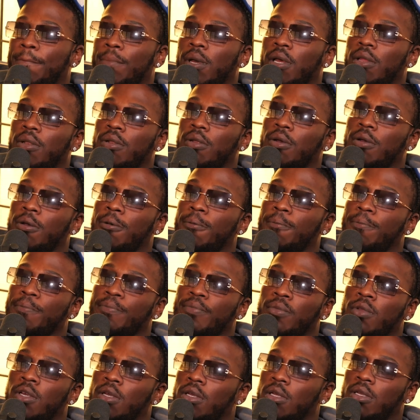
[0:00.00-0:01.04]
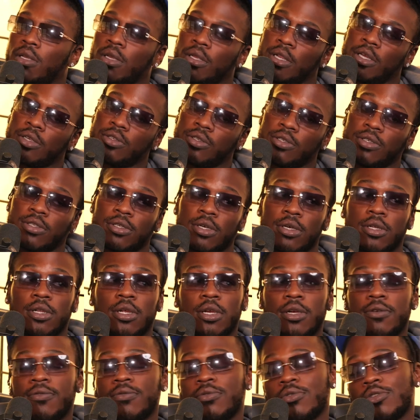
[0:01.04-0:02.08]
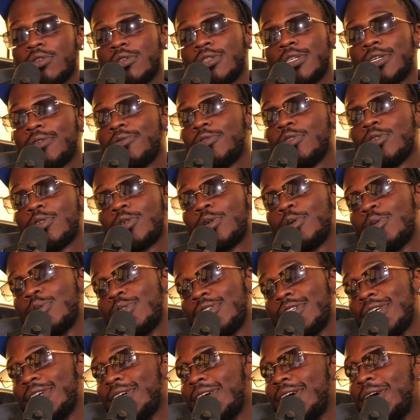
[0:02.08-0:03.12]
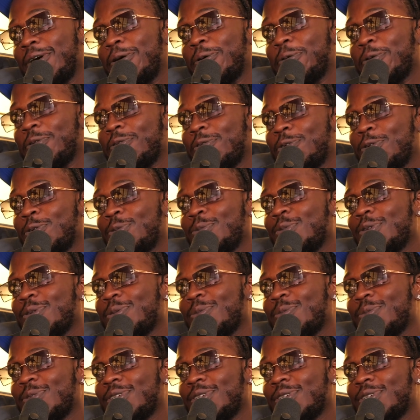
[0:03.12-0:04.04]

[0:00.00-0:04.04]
And yeah, that's just something that everyone should definitely just go and check out. You feel me?